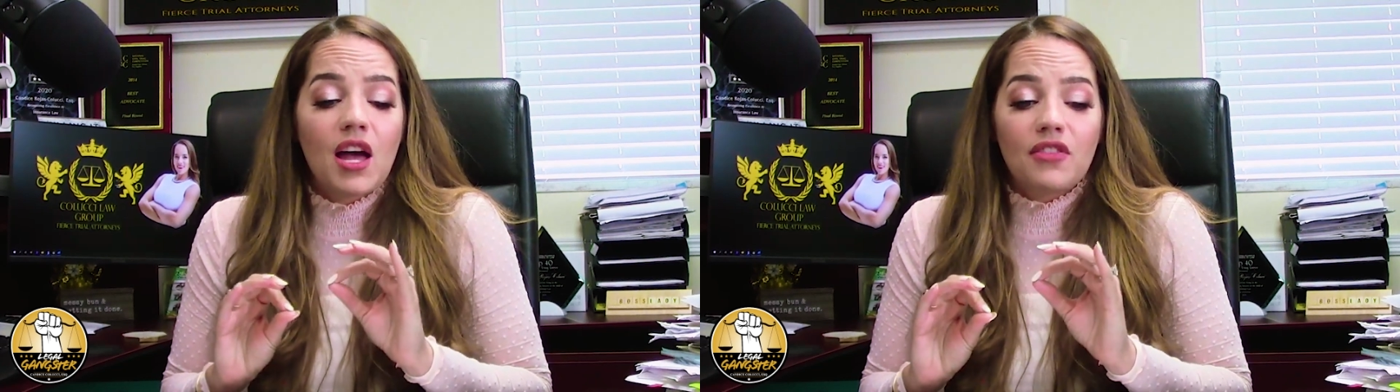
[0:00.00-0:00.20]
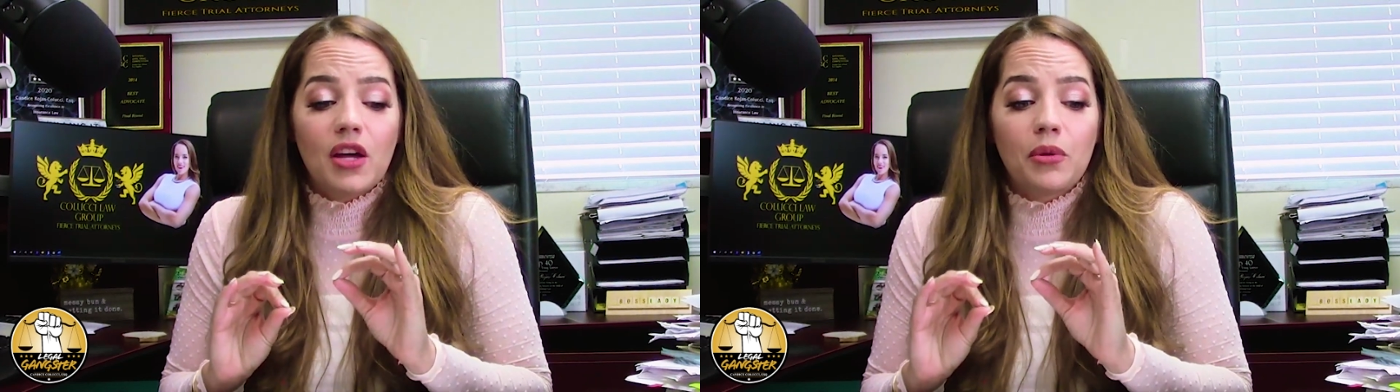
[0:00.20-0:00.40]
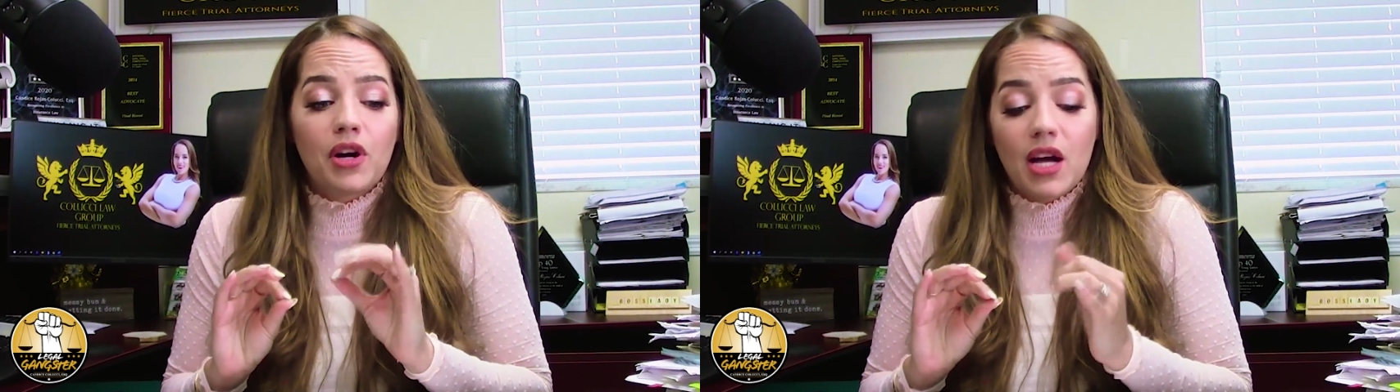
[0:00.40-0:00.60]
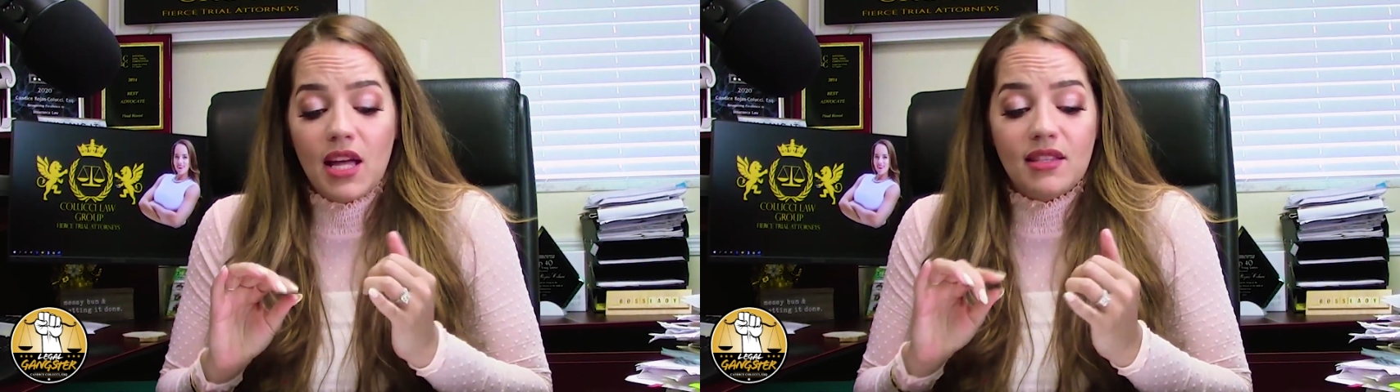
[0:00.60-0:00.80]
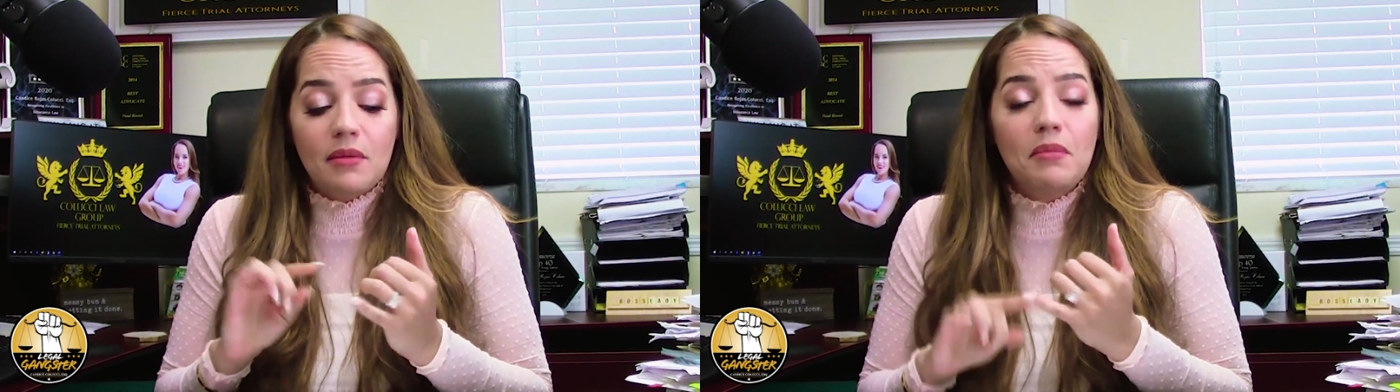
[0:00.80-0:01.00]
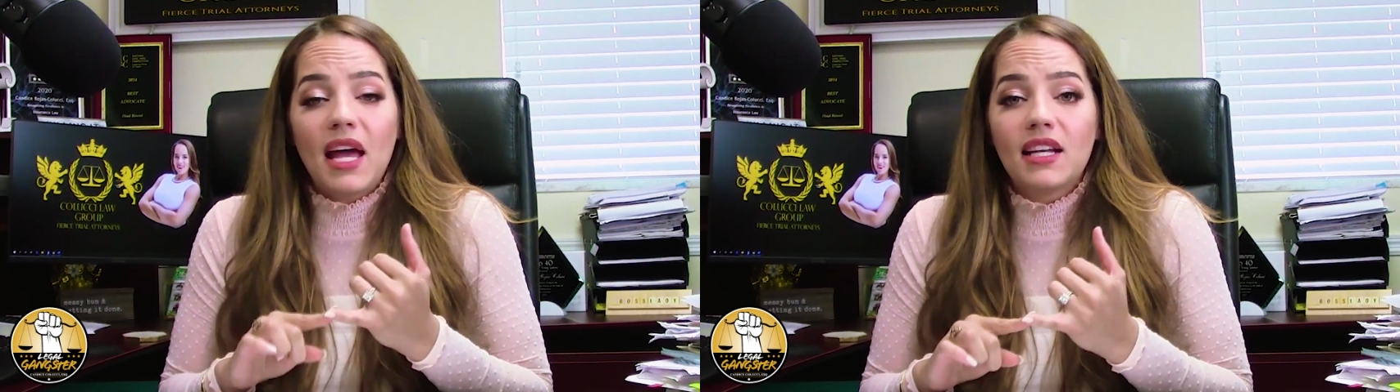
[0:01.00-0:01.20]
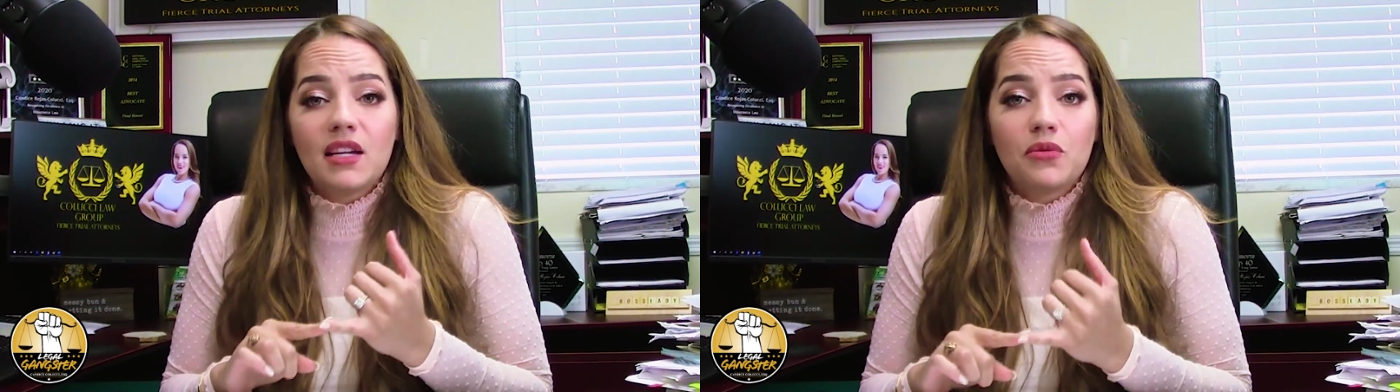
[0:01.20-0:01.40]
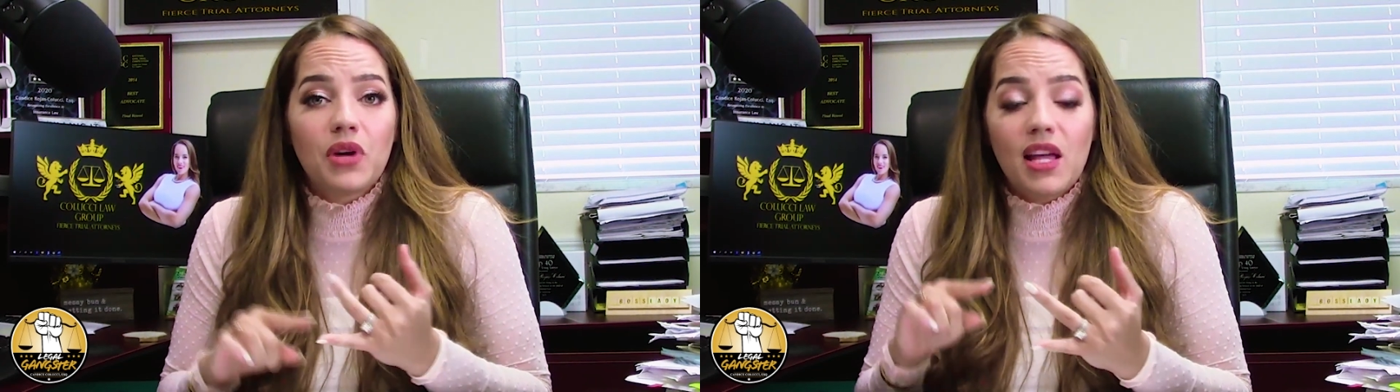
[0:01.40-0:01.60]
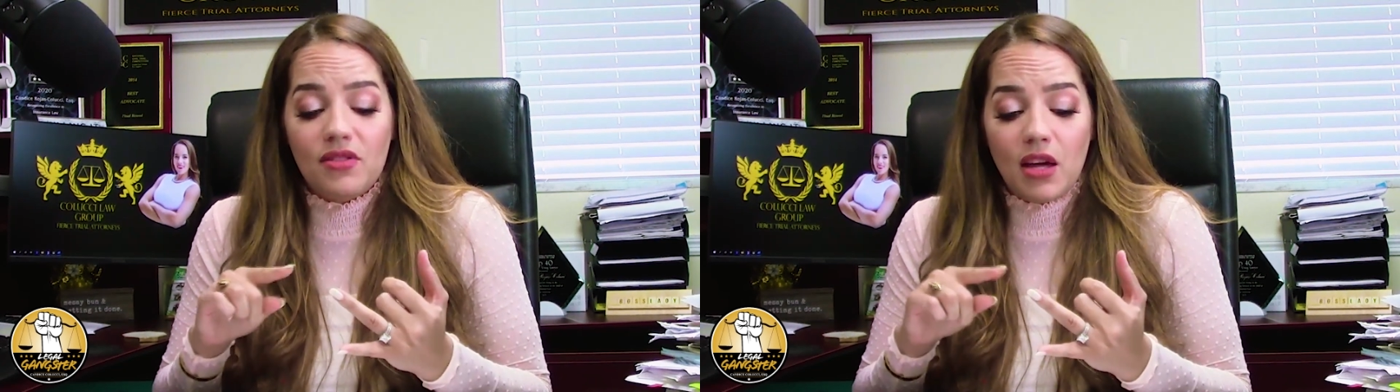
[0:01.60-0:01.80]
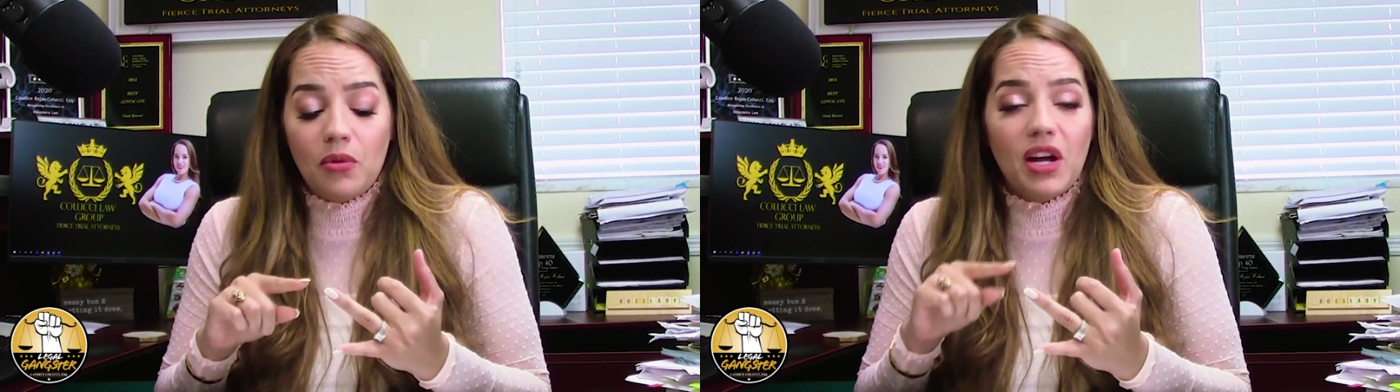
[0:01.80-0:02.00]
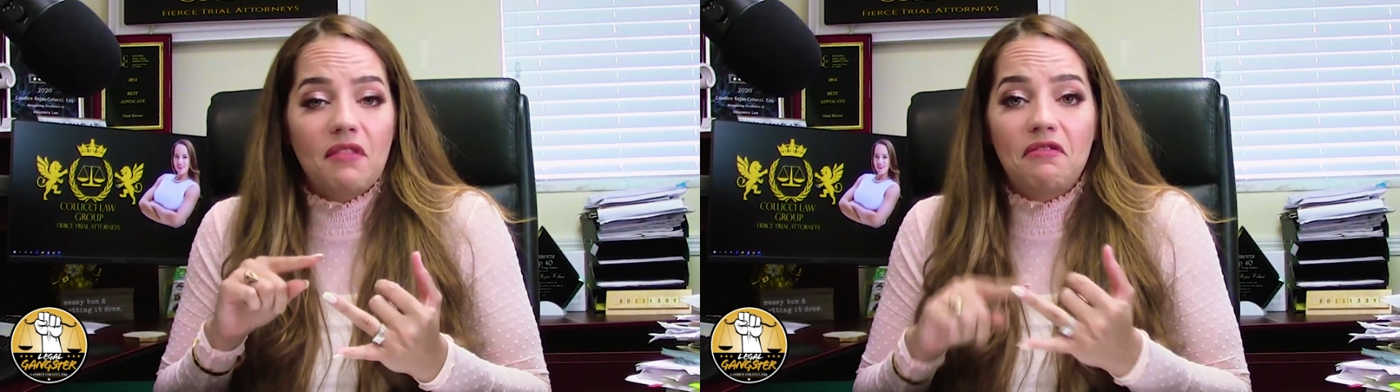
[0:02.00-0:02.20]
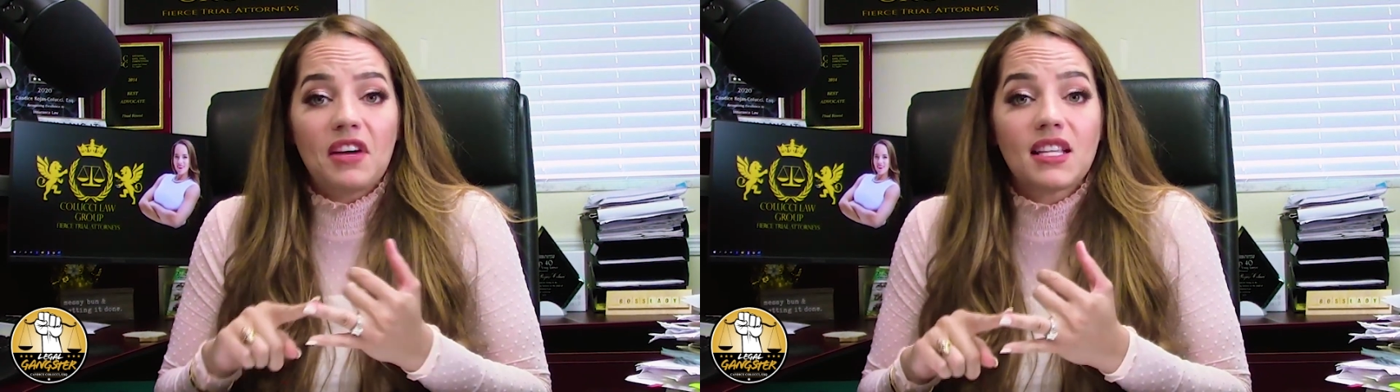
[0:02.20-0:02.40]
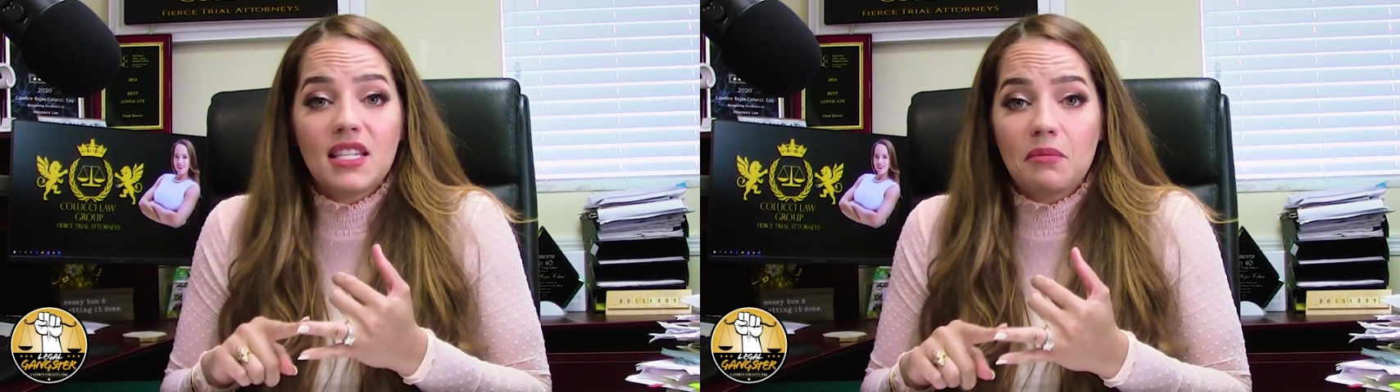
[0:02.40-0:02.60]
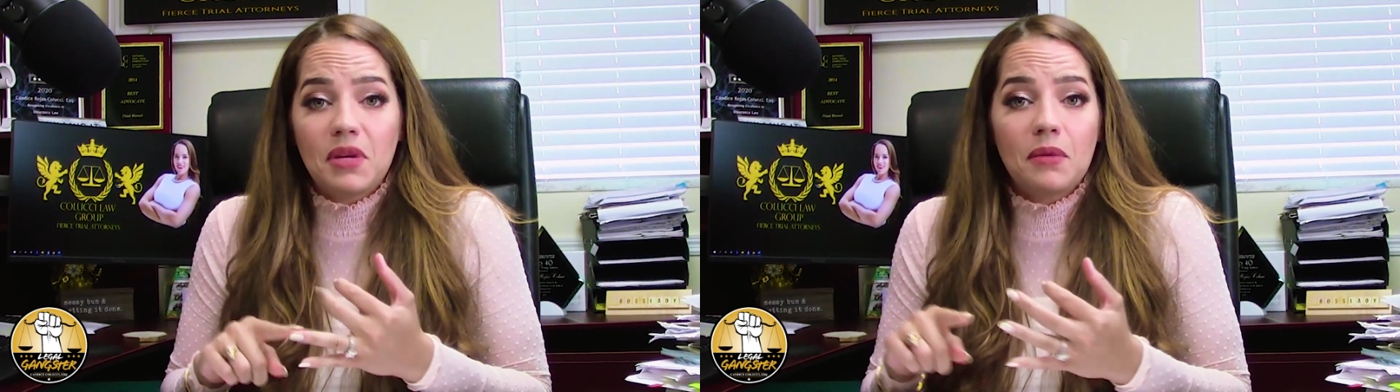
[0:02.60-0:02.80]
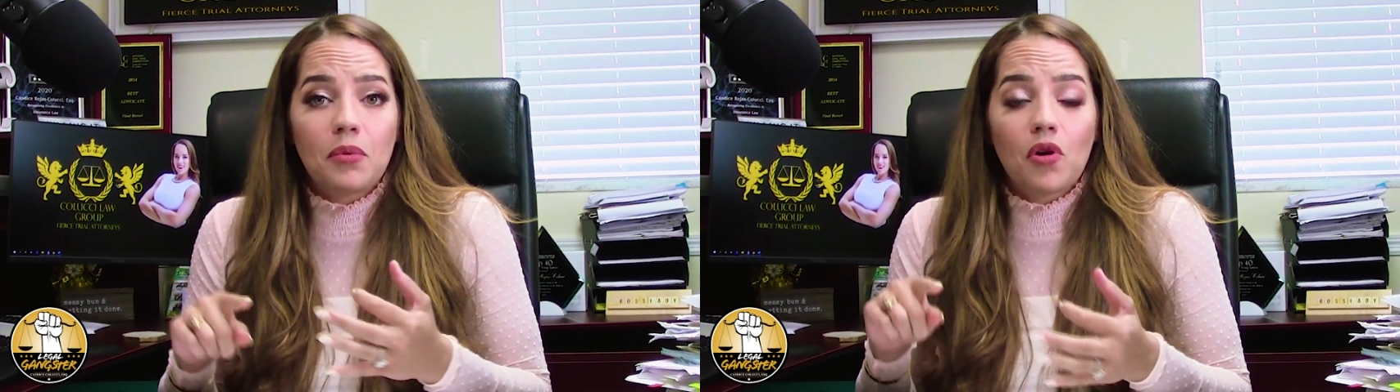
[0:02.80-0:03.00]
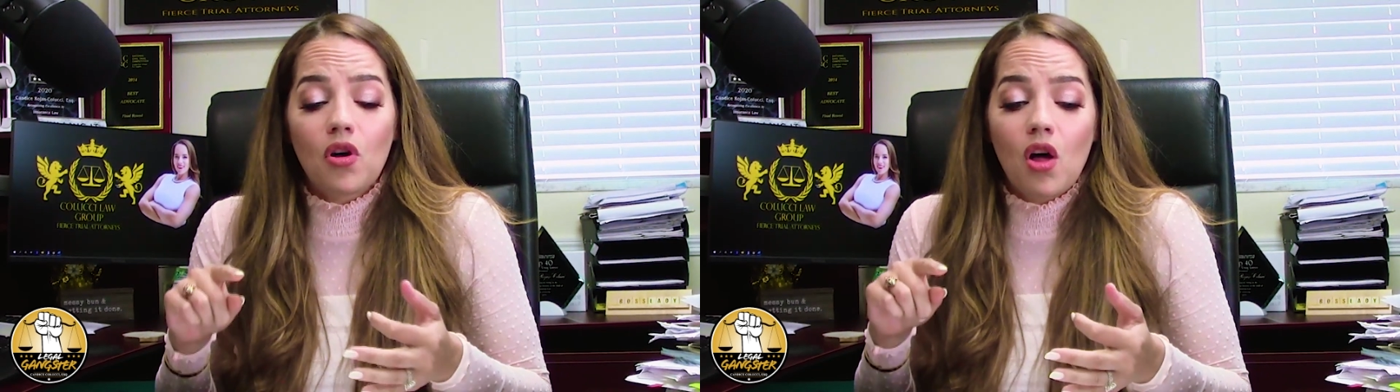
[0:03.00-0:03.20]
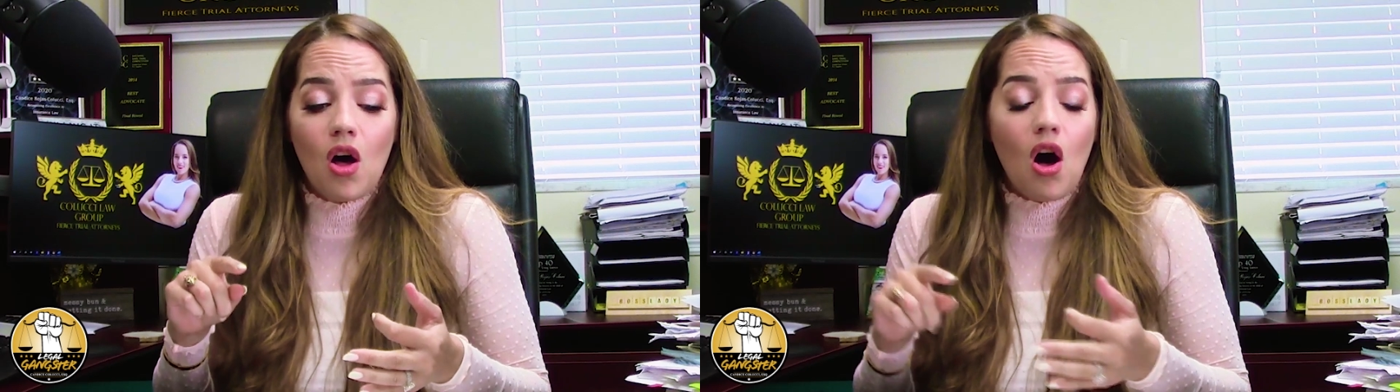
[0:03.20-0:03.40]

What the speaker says: They were demanding rent, they were evicting people,